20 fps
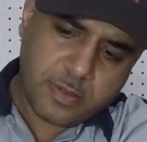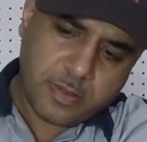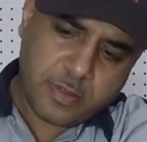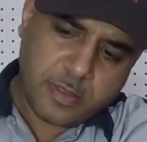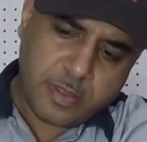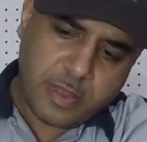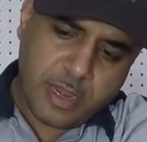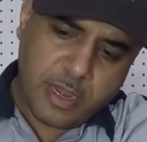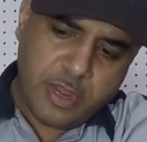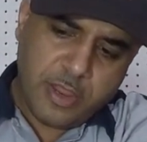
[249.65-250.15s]

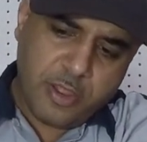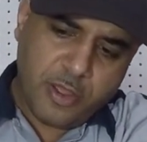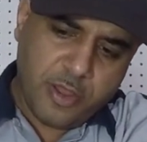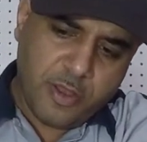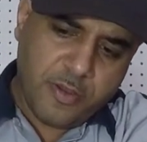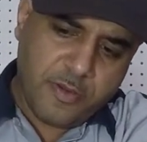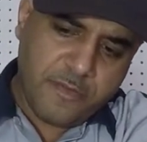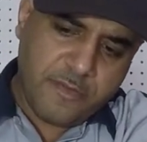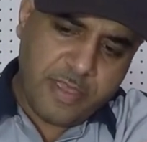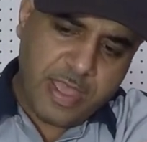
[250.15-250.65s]
There you
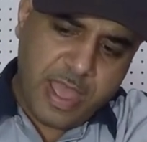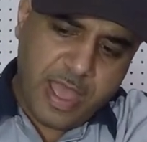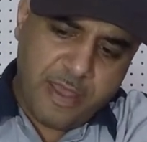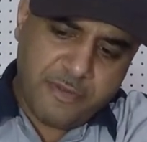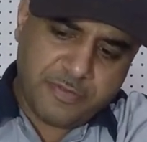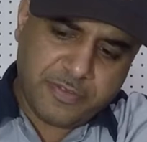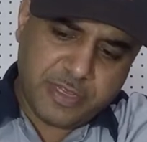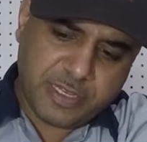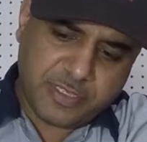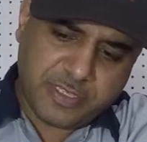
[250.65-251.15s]
go. We
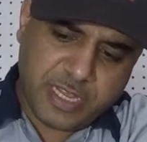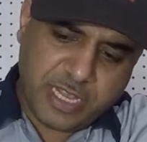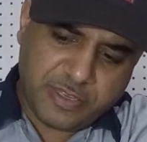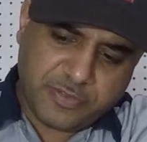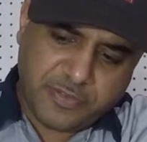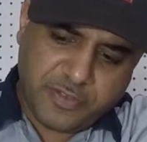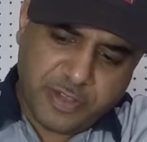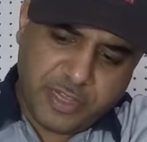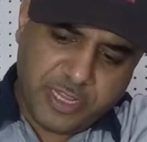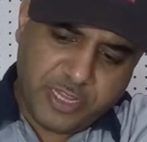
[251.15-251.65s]
have
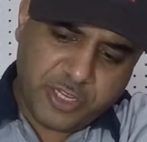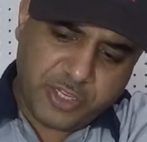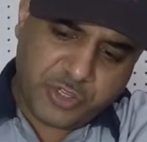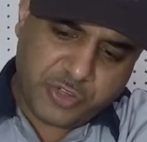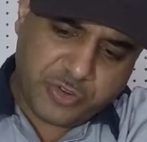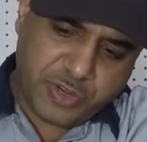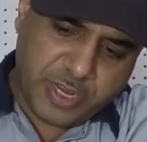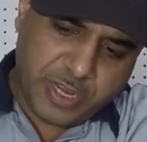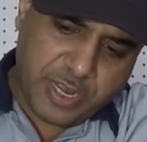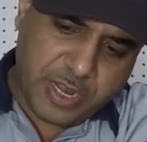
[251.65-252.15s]
successfully
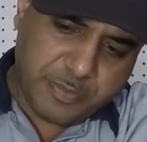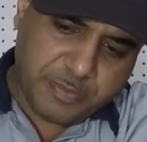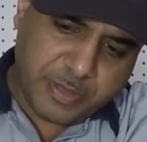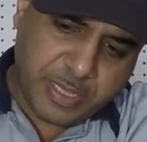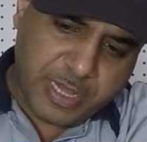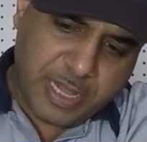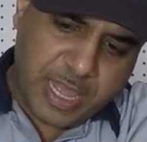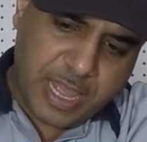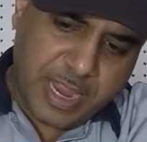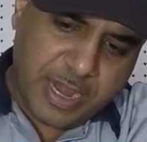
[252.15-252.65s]
straightened up the
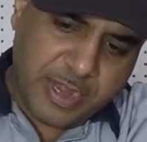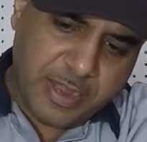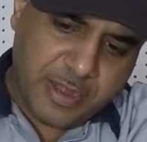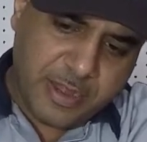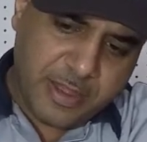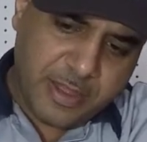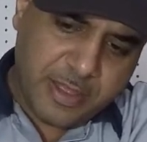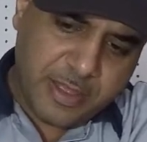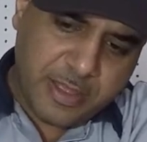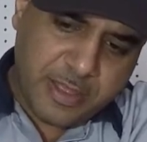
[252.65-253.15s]
line.
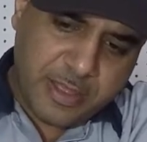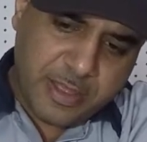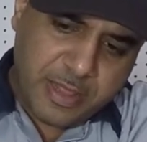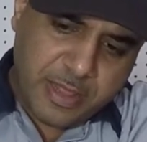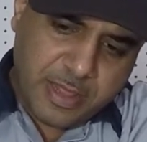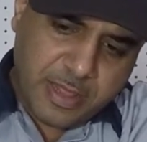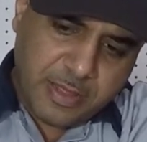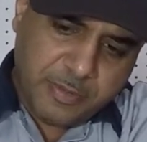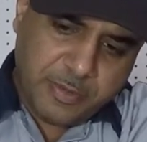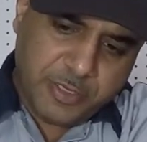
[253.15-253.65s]

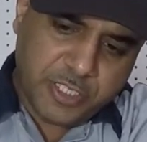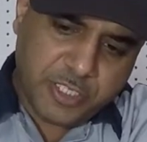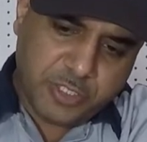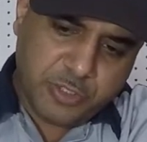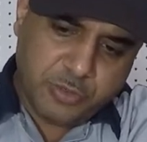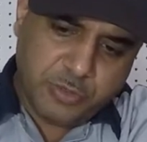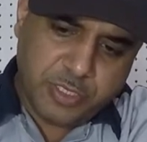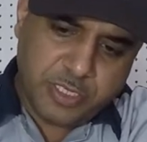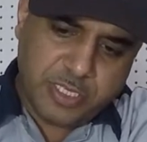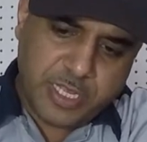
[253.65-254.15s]
Let me just
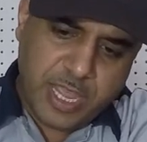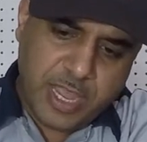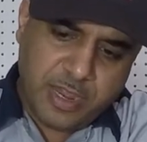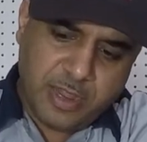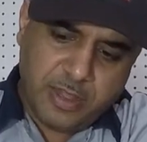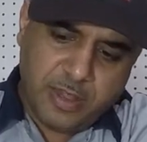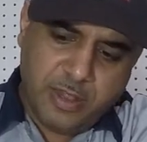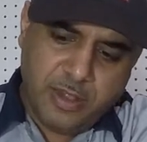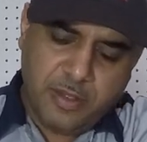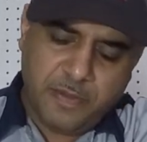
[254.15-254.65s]
do this
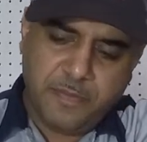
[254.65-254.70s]
angle,